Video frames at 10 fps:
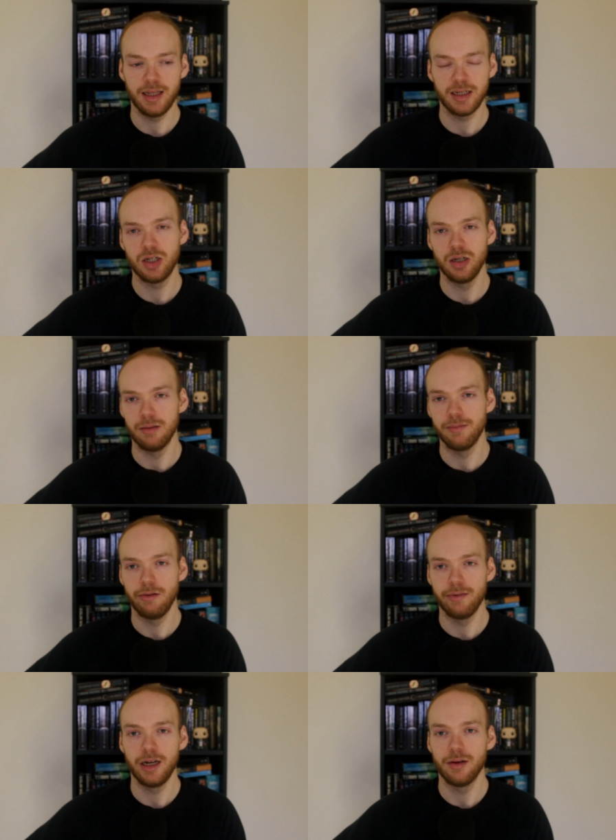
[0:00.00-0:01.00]
this shouldn't be
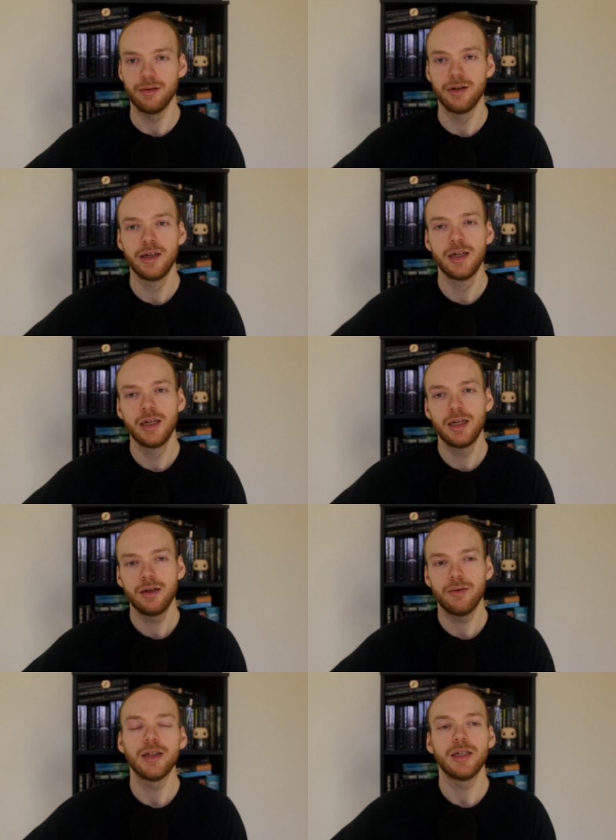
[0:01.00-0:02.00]
real.
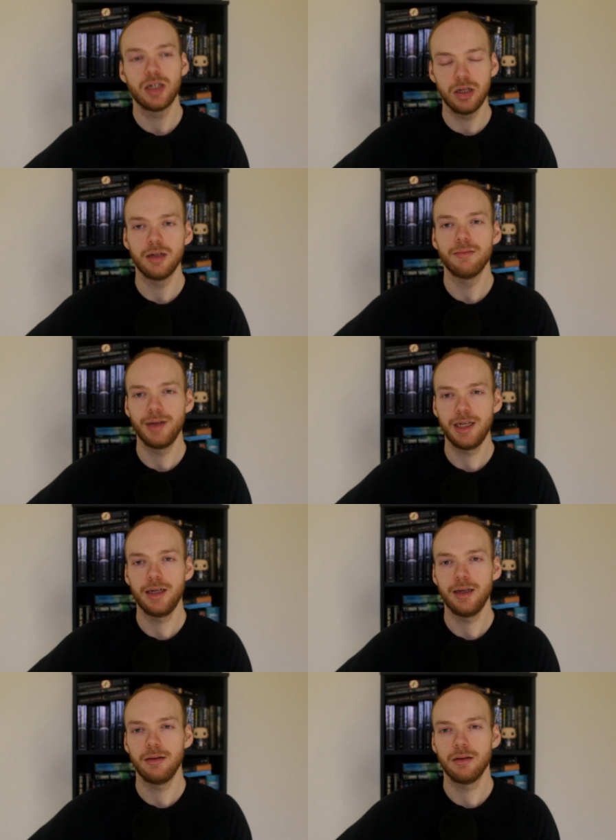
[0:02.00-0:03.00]
Well, this shouldn't
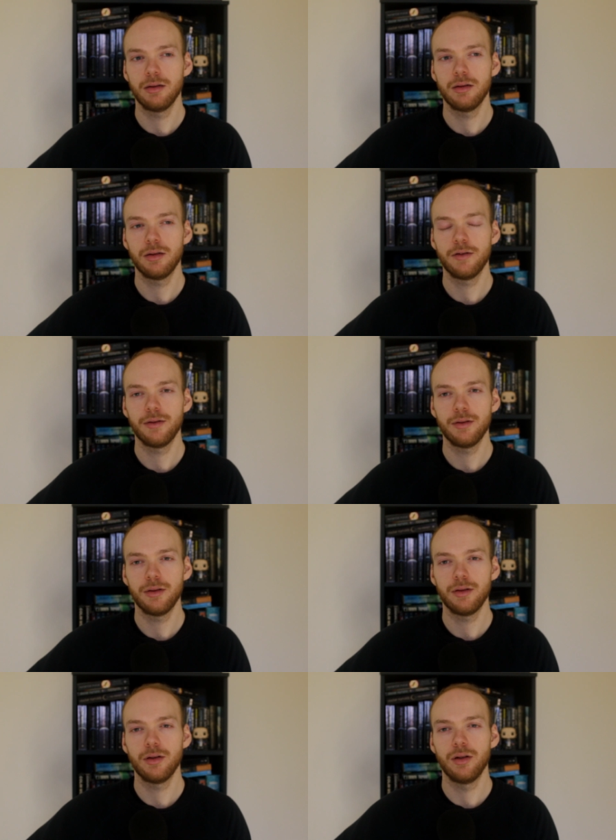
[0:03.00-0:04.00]
be
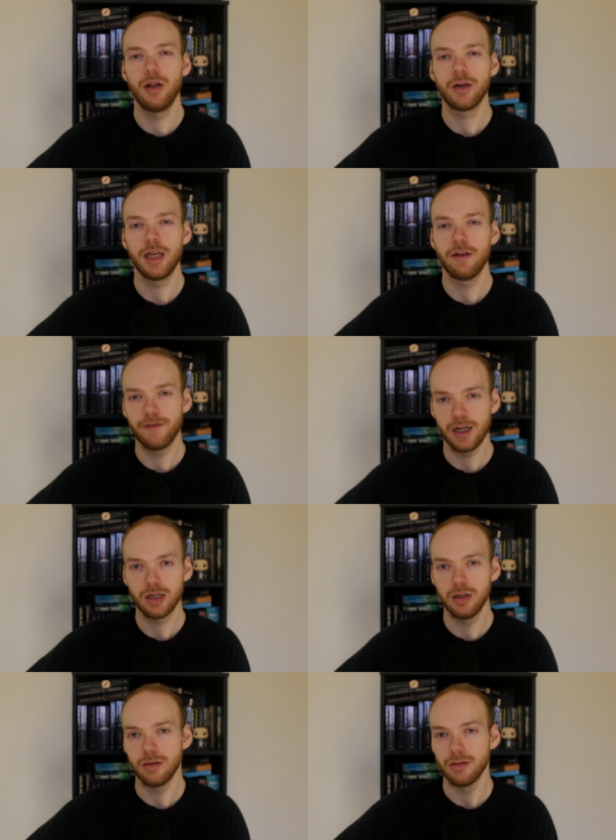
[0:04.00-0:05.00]
looking
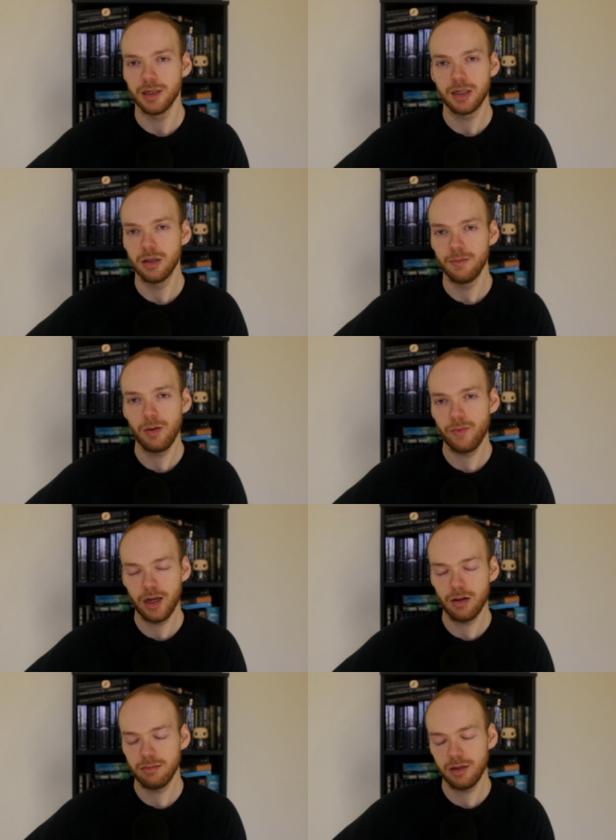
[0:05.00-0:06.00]
fictional. This should be
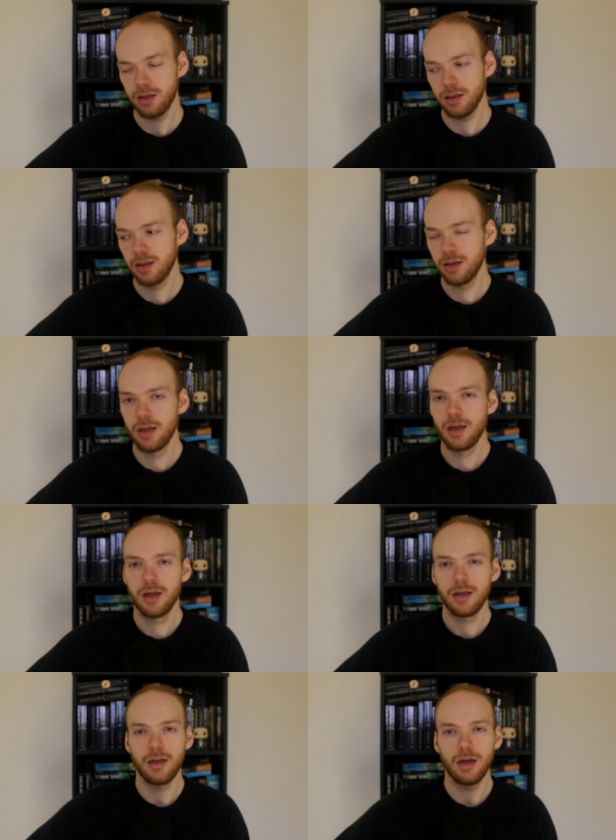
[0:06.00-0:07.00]
real, and
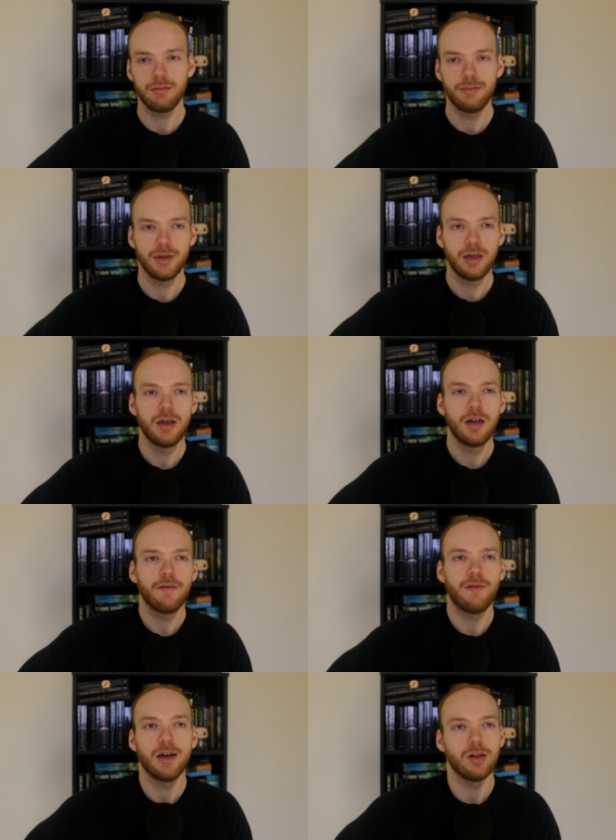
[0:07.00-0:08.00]

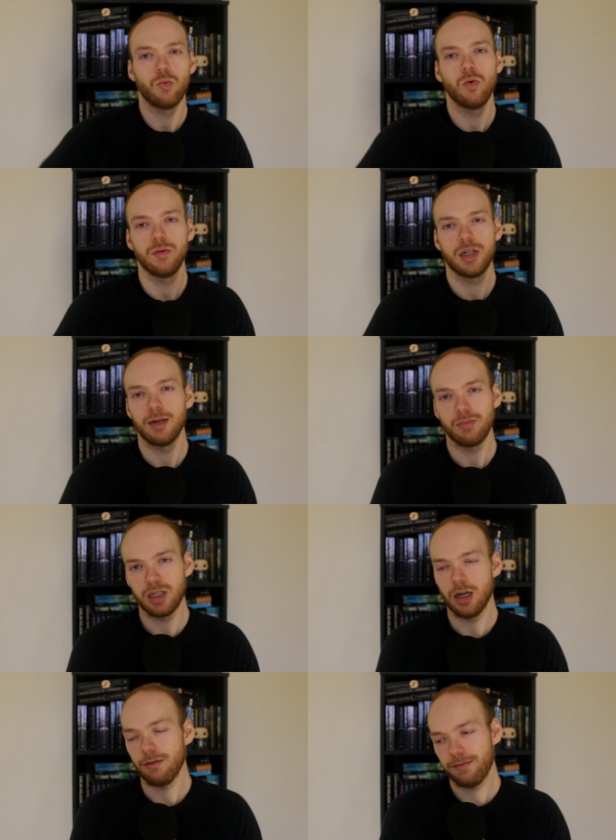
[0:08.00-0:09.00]
fly in the wall type
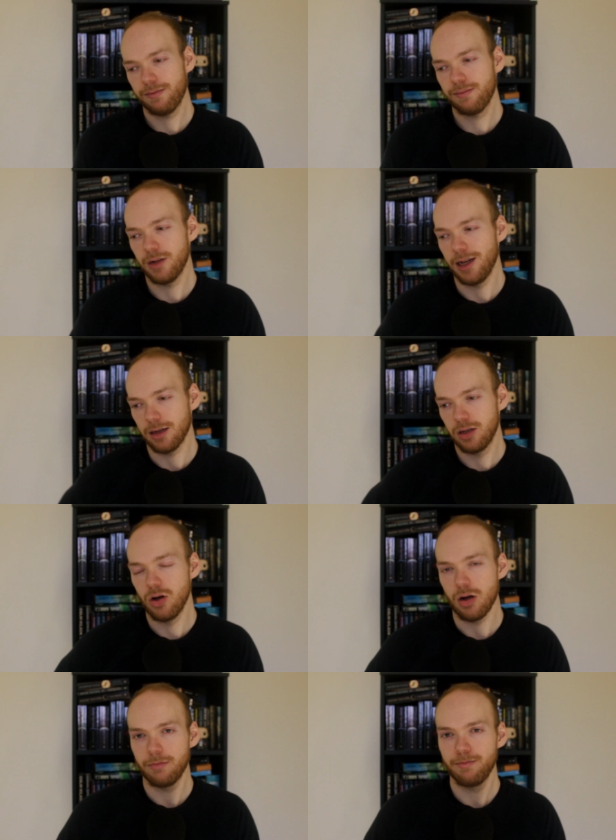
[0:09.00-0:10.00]
stuff, like
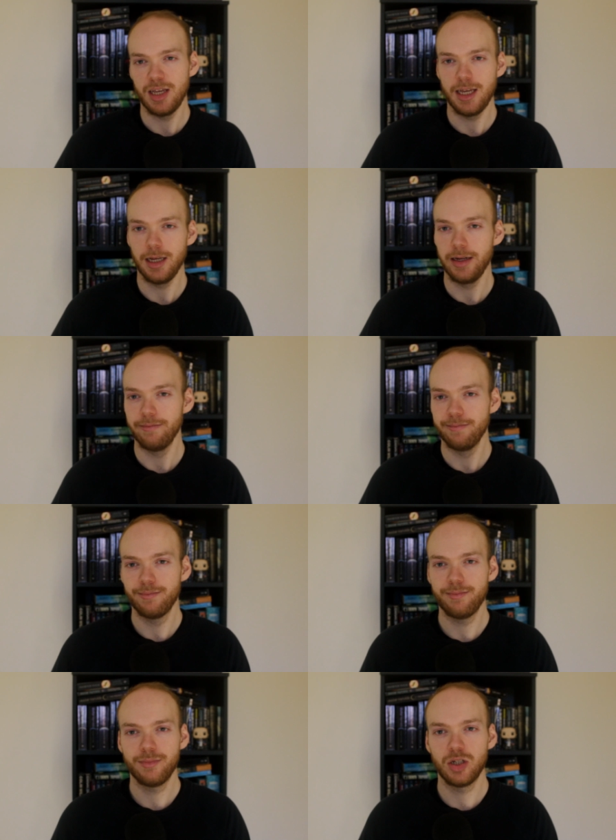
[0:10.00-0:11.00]
not being
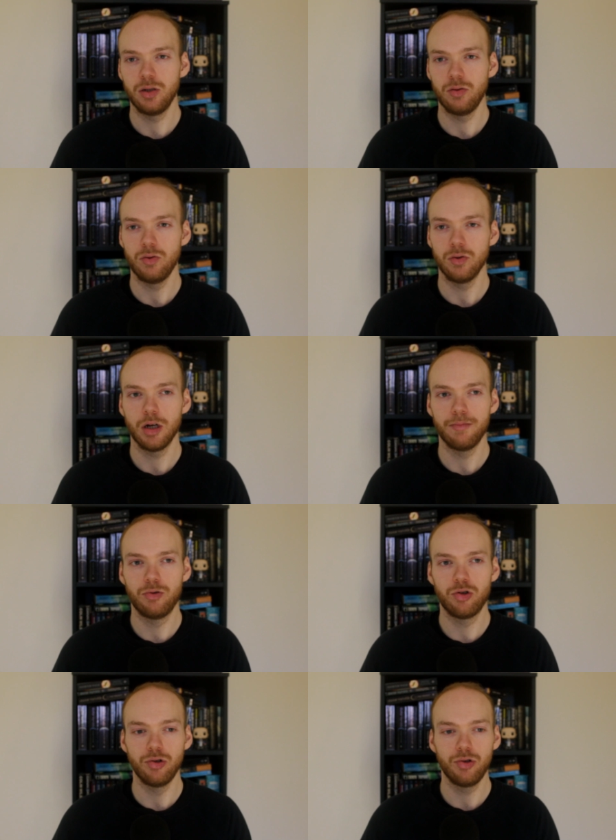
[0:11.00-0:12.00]
too
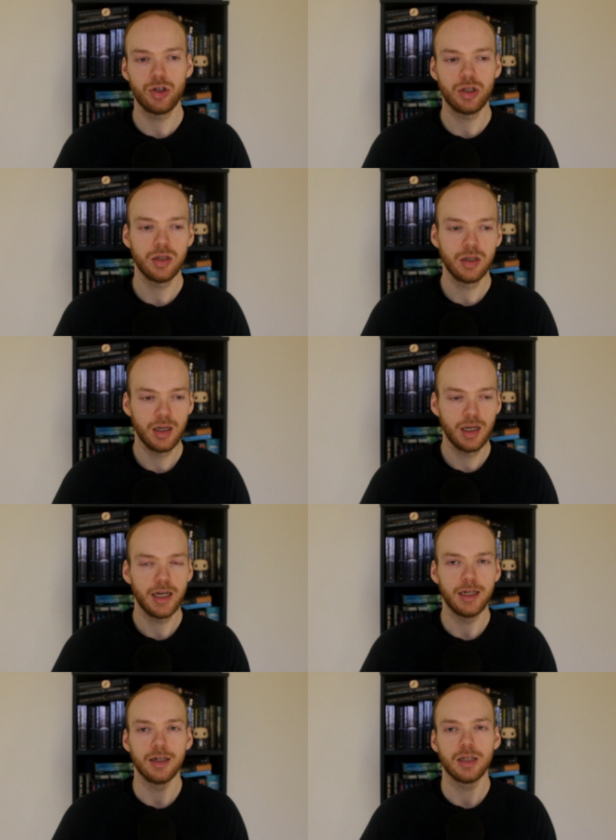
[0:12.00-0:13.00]
obtruse
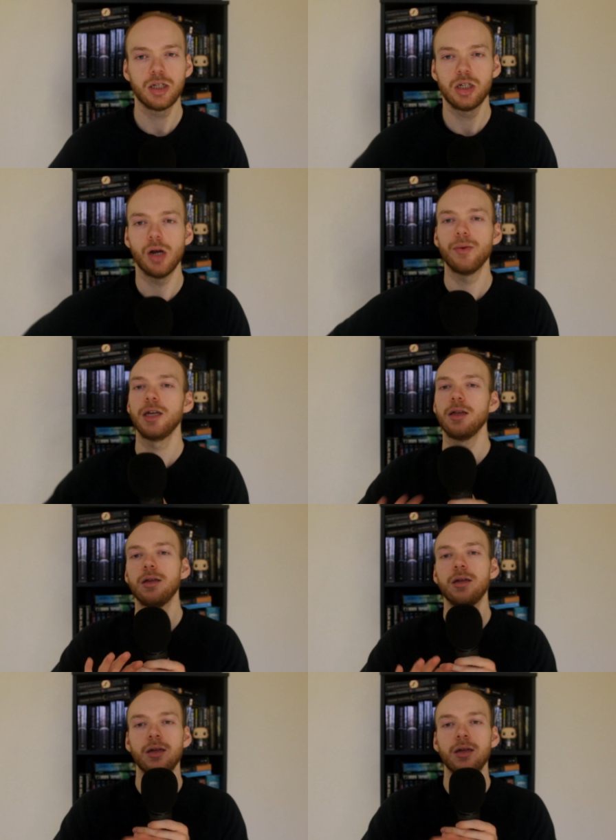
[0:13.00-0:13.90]
and just showing